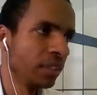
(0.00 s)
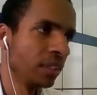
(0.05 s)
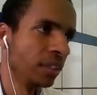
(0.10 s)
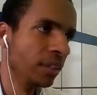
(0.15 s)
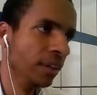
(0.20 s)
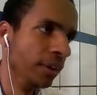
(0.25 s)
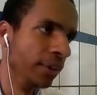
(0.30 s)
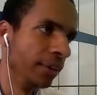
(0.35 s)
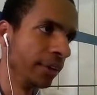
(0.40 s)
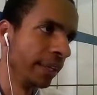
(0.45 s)

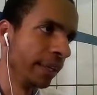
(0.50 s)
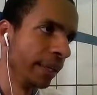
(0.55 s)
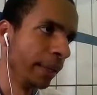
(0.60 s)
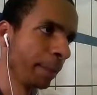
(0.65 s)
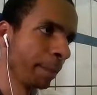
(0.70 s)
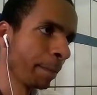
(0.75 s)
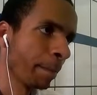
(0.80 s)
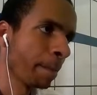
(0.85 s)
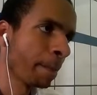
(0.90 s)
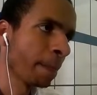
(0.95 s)
Okay,
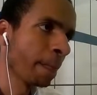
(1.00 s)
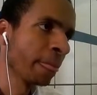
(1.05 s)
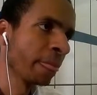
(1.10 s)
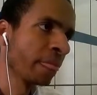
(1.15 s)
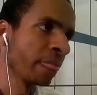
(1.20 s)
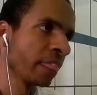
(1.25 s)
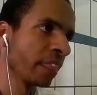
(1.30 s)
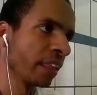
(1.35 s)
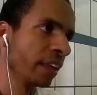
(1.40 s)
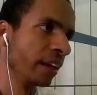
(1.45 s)

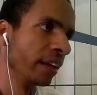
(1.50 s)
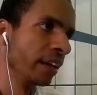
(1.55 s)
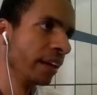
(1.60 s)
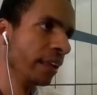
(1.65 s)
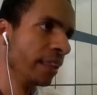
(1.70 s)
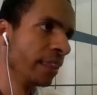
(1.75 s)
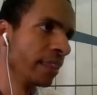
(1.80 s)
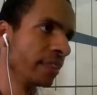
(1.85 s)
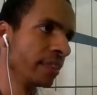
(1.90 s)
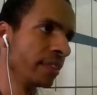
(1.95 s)

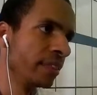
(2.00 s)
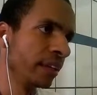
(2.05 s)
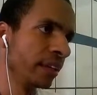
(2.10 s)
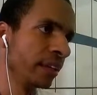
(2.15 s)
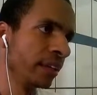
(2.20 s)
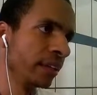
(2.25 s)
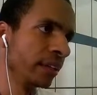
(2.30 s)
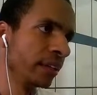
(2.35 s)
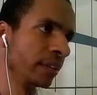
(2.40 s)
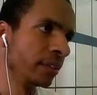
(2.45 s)
and
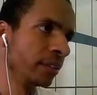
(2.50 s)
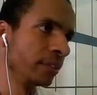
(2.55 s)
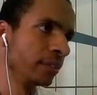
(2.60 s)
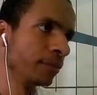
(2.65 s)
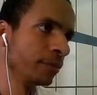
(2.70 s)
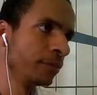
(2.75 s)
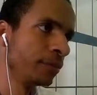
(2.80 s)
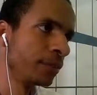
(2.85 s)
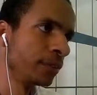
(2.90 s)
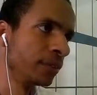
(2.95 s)
then
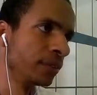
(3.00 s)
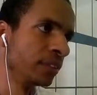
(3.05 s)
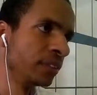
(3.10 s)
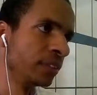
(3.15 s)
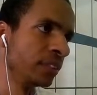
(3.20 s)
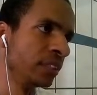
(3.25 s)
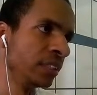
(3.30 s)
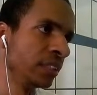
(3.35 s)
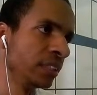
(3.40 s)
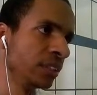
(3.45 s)
from
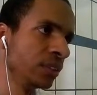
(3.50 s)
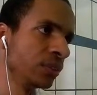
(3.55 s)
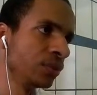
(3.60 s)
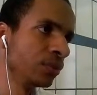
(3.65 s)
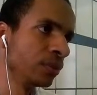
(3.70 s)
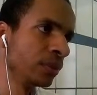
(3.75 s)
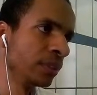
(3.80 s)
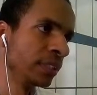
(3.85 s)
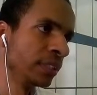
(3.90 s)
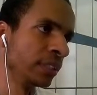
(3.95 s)
this
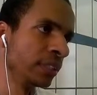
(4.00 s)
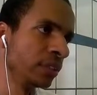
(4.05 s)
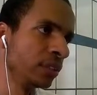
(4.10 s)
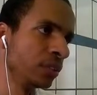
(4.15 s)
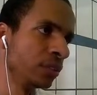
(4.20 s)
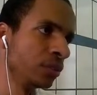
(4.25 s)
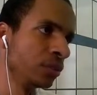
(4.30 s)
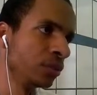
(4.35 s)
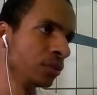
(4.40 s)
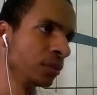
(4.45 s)
one
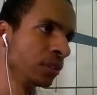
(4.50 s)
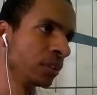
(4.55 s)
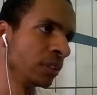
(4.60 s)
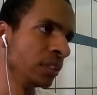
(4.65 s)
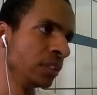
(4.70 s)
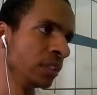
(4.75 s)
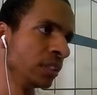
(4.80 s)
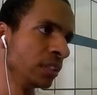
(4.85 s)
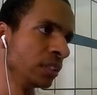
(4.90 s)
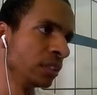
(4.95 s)
to
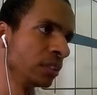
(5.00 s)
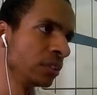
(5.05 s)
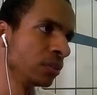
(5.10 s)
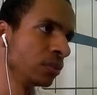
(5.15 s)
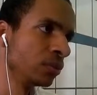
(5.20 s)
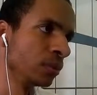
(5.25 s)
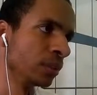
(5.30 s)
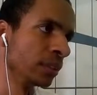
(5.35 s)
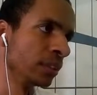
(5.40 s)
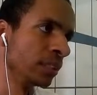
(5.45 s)
this
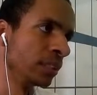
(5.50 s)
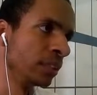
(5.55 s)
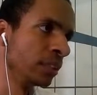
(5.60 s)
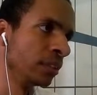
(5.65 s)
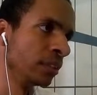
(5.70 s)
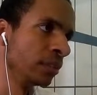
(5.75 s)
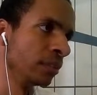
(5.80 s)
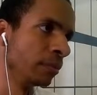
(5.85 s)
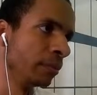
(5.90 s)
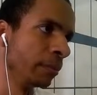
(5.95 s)

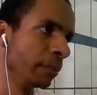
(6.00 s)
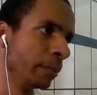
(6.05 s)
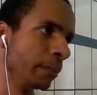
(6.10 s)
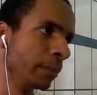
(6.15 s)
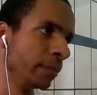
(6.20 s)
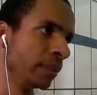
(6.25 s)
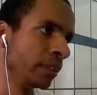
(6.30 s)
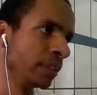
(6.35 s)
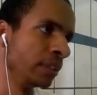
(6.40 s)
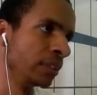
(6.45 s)
one
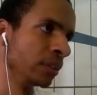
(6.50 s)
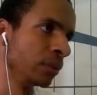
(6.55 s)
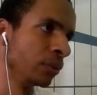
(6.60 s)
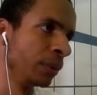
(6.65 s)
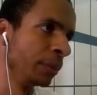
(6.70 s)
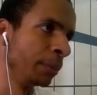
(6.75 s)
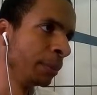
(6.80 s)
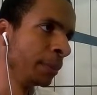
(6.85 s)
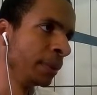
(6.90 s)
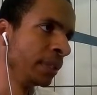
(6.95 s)
is a
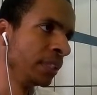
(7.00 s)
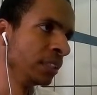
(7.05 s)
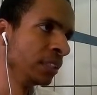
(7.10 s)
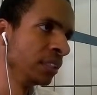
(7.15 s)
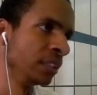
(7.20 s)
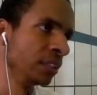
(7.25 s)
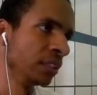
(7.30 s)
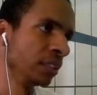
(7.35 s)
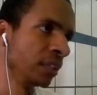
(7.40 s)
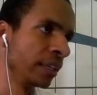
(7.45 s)

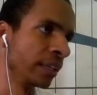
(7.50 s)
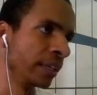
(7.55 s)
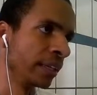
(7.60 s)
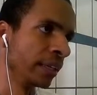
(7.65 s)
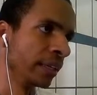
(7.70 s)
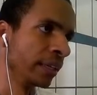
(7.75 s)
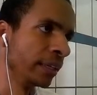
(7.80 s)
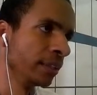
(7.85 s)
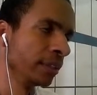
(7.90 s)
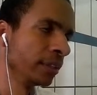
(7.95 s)
repeating
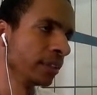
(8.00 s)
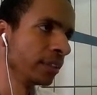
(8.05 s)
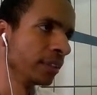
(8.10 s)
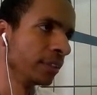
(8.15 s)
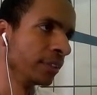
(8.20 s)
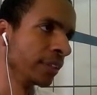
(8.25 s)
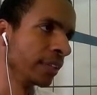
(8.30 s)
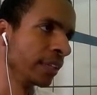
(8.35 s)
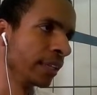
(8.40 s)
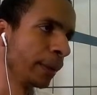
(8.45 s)
again.
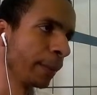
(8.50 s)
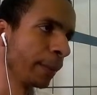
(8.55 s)
Okay,